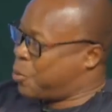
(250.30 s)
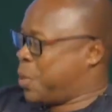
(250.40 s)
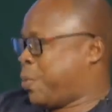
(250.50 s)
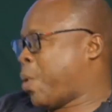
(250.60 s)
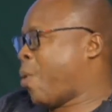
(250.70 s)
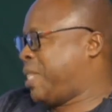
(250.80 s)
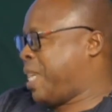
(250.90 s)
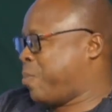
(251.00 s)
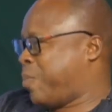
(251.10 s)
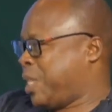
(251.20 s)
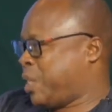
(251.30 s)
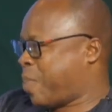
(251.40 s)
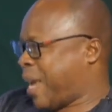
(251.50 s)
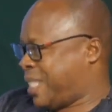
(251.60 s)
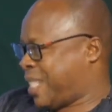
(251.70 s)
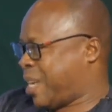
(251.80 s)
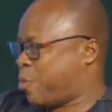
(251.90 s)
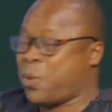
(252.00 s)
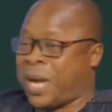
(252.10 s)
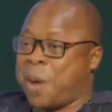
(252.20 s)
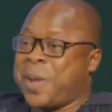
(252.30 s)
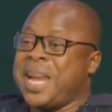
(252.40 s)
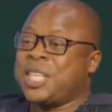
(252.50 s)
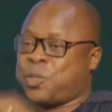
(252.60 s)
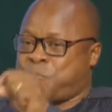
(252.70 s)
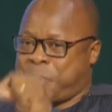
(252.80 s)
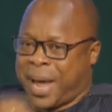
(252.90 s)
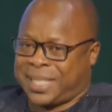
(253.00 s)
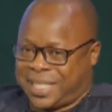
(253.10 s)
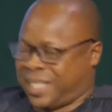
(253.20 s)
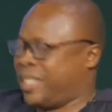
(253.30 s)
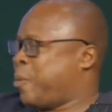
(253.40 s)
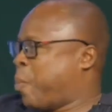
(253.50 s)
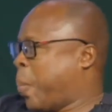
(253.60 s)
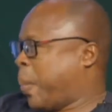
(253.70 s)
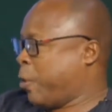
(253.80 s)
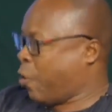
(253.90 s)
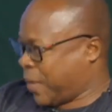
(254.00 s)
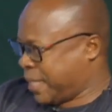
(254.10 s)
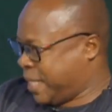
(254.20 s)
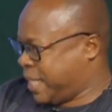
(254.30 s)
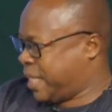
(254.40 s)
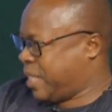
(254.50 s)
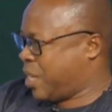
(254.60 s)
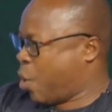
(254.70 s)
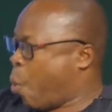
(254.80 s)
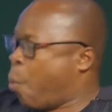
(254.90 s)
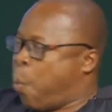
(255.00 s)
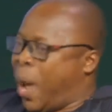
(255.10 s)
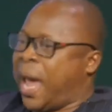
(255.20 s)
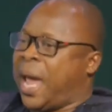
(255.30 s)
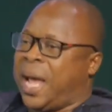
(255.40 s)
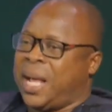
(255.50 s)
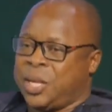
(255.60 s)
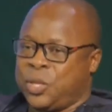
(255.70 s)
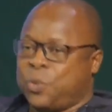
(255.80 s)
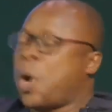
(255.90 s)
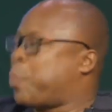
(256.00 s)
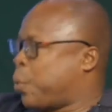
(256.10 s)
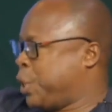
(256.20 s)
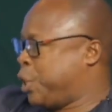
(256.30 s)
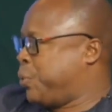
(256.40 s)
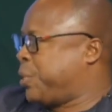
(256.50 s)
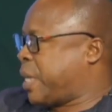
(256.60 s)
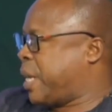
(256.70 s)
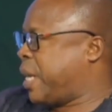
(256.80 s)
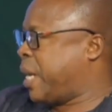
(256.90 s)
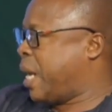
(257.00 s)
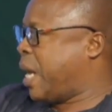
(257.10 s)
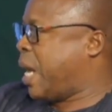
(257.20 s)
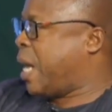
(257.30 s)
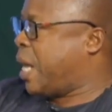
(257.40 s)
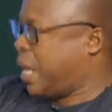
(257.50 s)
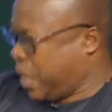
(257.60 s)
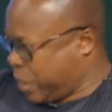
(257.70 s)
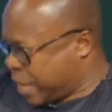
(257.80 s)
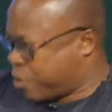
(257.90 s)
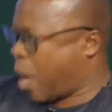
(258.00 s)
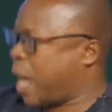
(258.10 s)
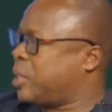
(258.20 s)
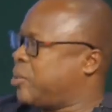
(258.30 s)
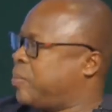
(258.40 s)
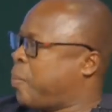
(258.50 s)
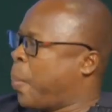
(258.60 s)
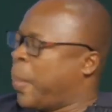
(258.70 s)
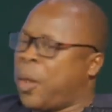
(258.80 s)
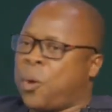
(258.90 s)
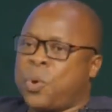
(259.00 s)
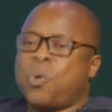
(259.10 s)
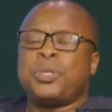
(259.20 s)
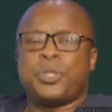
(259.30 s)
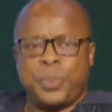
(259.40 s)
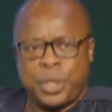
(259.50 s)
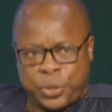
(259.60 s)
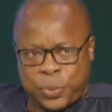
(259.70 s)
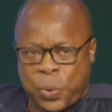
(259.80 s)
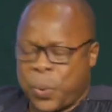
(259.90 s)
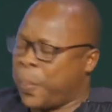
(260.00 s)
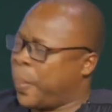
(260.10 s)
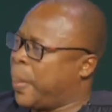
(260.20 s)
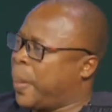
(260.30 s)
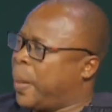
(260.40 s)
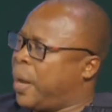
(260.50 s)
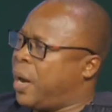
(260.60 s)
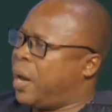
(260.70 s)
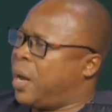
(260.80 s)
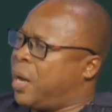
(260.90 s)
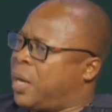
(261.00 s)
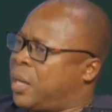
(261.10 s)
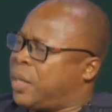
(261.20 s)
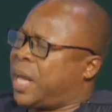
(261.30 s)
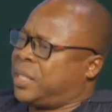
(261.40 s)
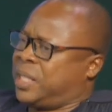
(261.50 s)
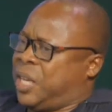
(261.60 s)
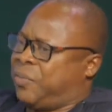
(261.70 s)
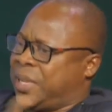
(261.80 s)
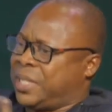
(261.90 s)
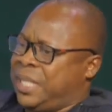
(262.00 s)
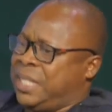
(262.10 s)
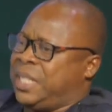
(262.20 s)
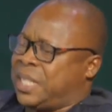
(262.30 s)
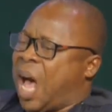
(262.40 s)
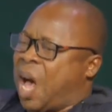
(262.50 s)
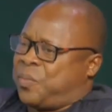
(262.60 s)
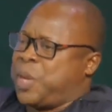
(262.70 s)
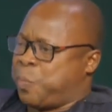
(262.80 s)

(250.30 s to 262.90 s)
what we call GMP inspection. We'll come and inspect your facility where you are producing the drug. We want to be sure that the facilities have the